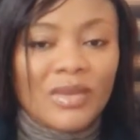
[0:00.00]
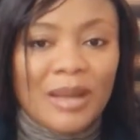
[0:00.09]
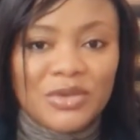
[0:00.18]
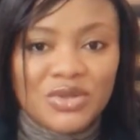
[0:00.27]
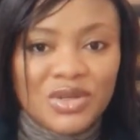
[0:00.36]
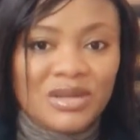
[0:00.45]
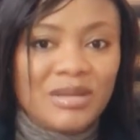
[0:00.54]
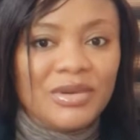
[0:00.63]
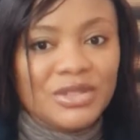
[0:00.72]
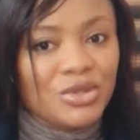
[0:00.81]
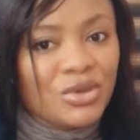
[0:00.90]
I'm not talking
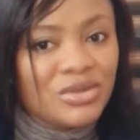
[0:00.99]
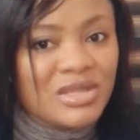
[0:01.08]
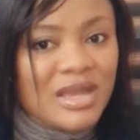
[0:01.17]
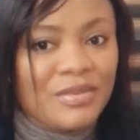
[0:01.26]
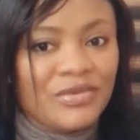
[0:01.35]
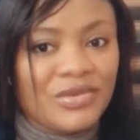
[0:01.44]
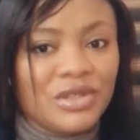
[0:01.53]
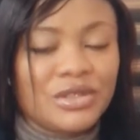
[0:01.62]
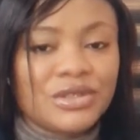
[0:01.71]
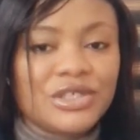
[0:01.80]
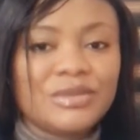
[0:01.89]
about the other type of
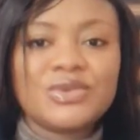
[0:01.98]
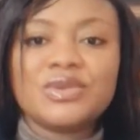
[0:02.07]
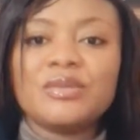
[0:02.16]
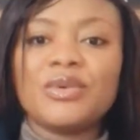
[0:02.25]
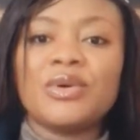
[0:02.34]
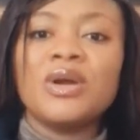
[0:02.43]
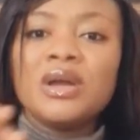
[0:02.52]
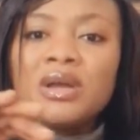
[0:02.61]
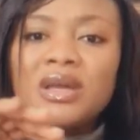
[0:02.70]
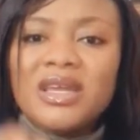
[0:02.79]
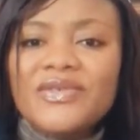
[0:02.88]
relationship today, but
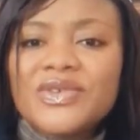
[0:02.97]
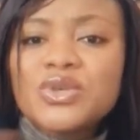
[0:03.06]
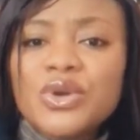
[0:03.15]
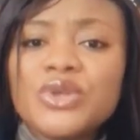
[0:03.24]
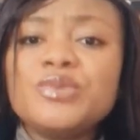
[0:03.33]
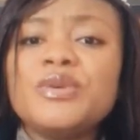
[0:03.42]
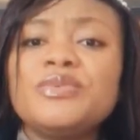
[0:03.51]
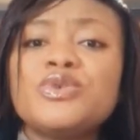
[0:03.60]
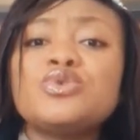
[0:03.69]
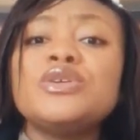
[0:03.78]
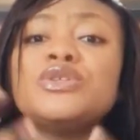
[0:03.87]
if it's going to be
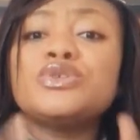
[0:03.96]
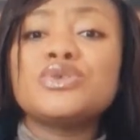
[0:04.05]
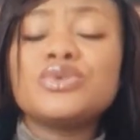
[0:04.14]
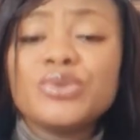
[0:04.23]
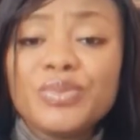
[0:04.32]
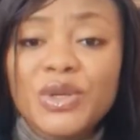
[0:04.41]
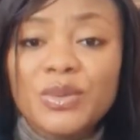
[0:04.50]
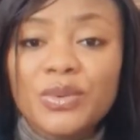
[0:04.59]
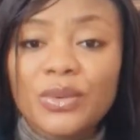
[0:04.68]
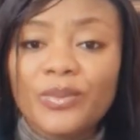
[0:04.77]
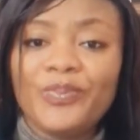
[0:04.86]
between two
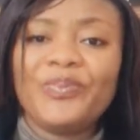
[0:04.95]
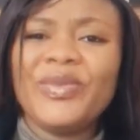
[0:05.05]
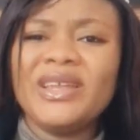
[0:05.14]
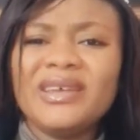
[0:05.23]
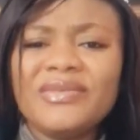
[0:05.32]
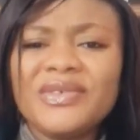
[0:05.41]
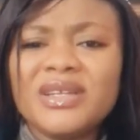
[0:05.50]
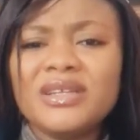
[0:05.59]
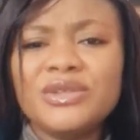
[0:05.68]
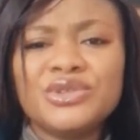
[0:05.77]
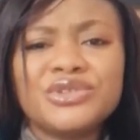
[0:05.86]
people,
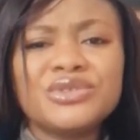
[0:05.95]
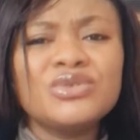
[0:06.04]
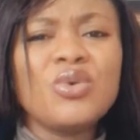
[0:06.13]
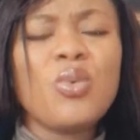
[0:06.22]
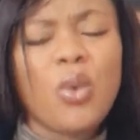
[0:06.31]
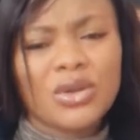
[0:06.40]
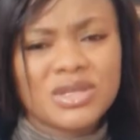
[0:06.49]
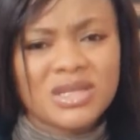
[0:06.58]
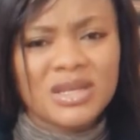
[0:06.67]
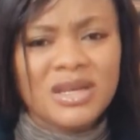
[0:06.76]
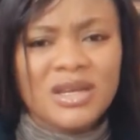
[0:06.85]
definitely you should know what
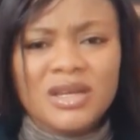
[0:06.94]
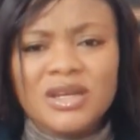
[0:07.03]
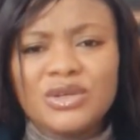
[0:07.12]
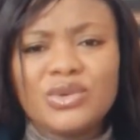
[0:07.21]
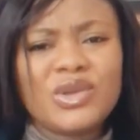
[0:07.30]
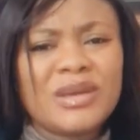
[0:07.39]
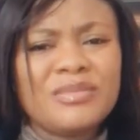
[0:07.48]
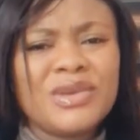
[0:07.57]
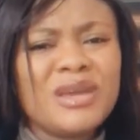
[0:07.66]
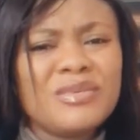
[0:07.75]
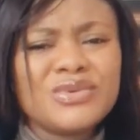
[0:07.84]
you can
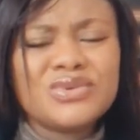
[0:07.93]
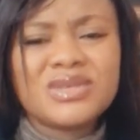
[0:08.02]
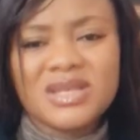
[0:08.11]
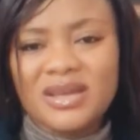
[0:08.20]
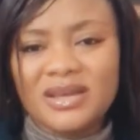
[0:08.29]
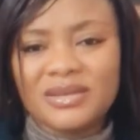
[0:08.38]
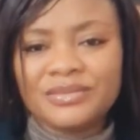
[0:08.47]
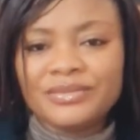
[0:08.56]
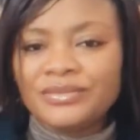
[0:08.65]
be able to take.